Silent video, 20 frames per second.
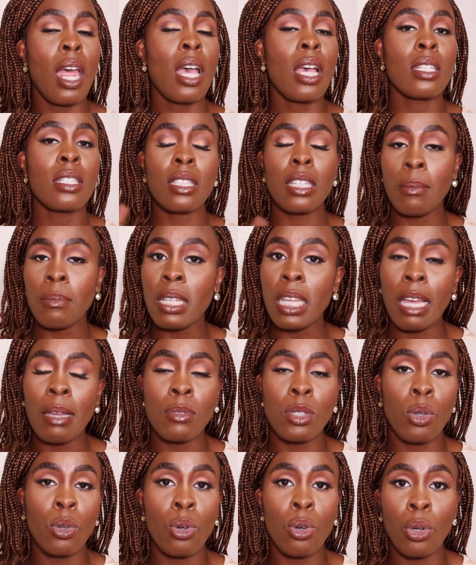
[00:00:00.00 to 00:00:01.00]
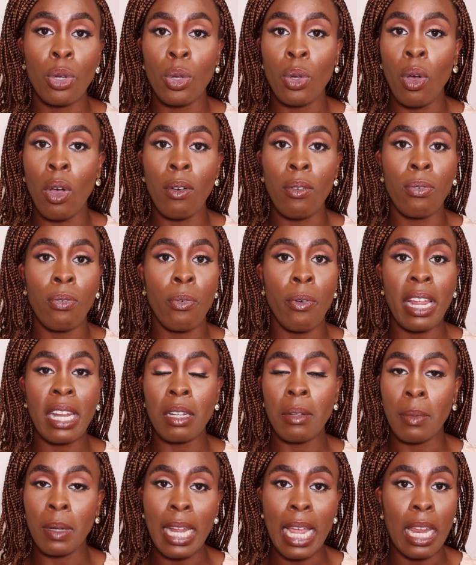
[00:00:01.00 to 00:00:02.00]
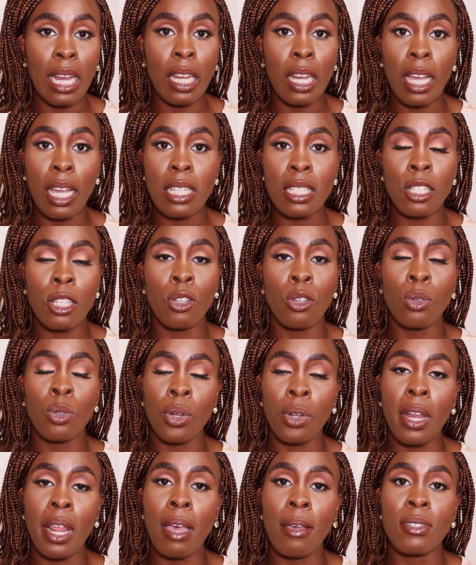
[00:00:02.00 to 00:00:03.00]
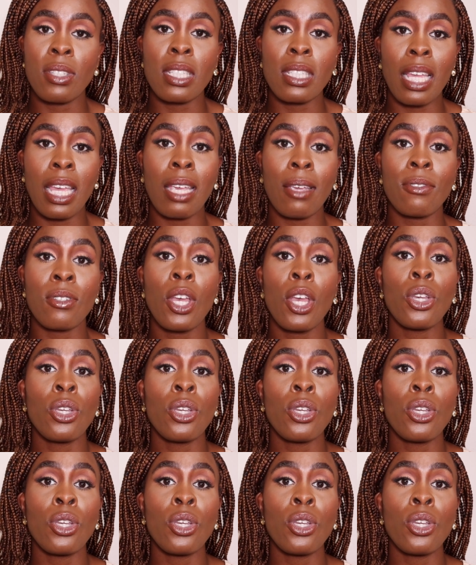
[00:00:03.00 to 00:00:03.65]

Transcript: sometimes they'll call you off random landlines that you don't have saved.